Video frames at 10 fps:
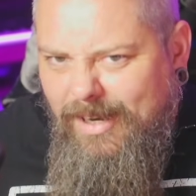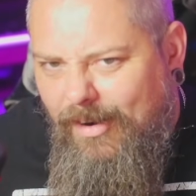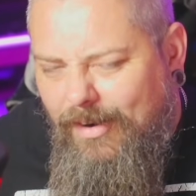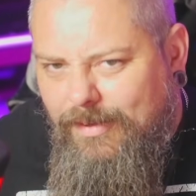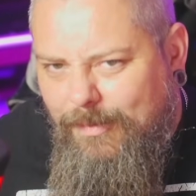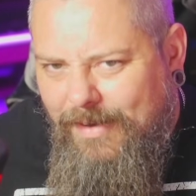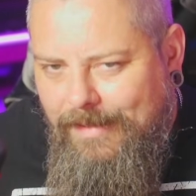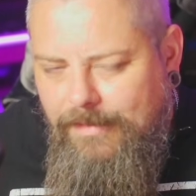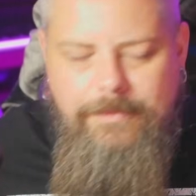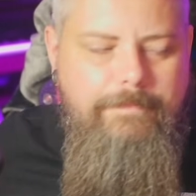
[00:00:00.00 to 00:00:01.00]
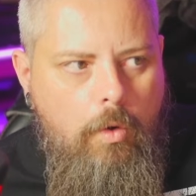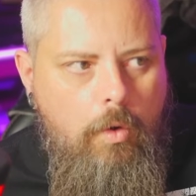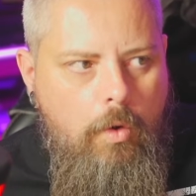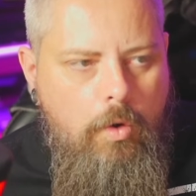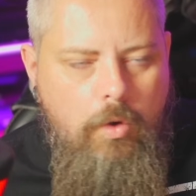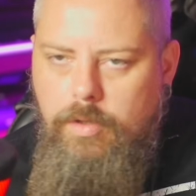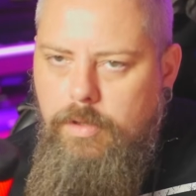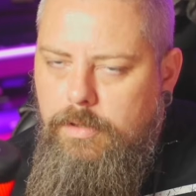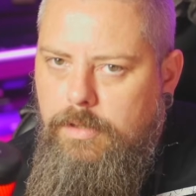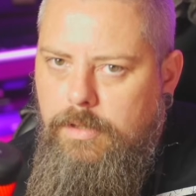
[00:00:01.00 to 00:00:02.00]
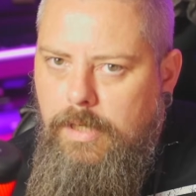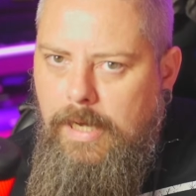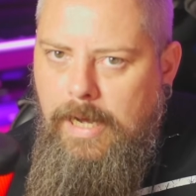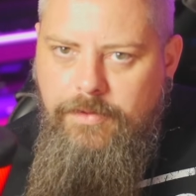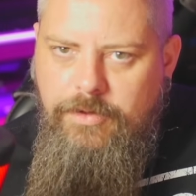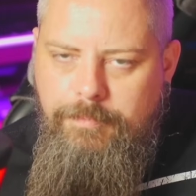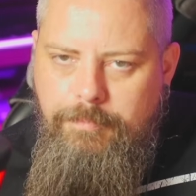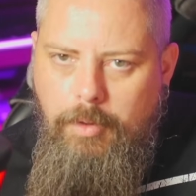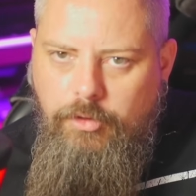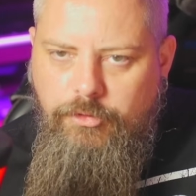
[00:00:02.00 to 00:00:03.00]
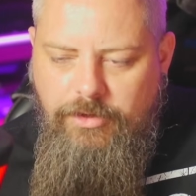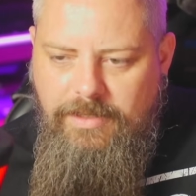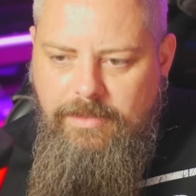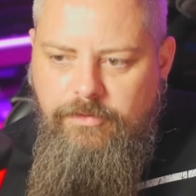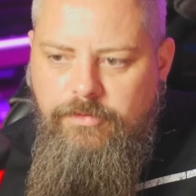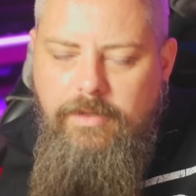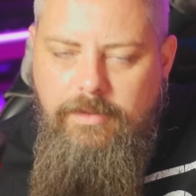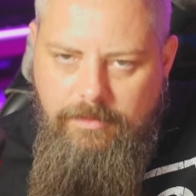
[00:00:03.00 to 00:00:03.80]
All right, I'm fat. Or are these bullshitters,